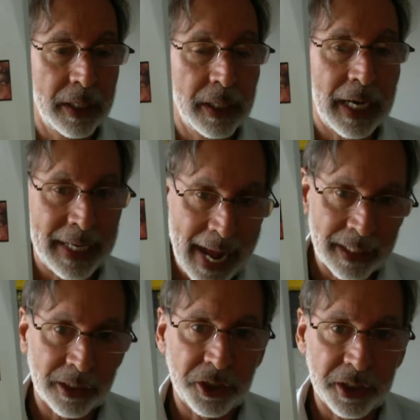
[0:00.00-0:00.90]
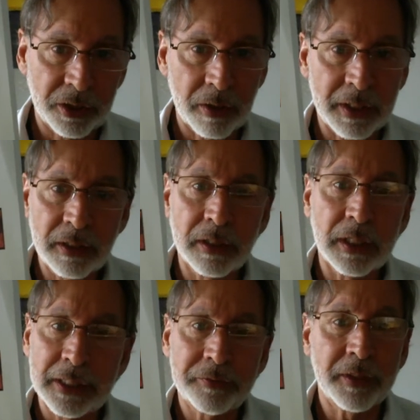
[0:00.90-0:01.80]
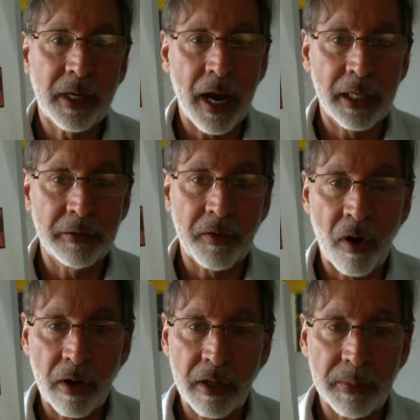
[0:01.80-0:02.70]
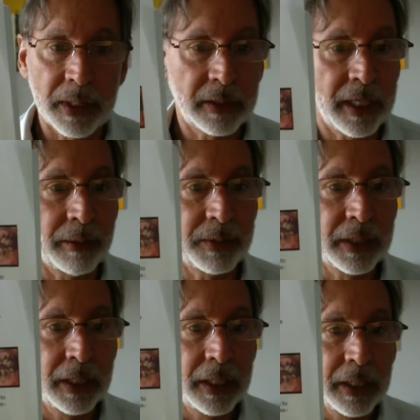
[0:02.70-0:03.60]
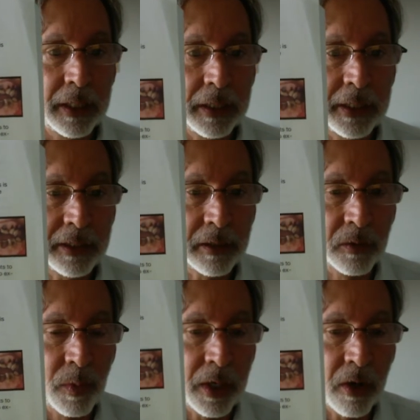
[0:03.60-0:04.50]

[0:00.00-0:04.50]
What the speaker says: Analogy. So this is a different kind of argument attempt. This is when an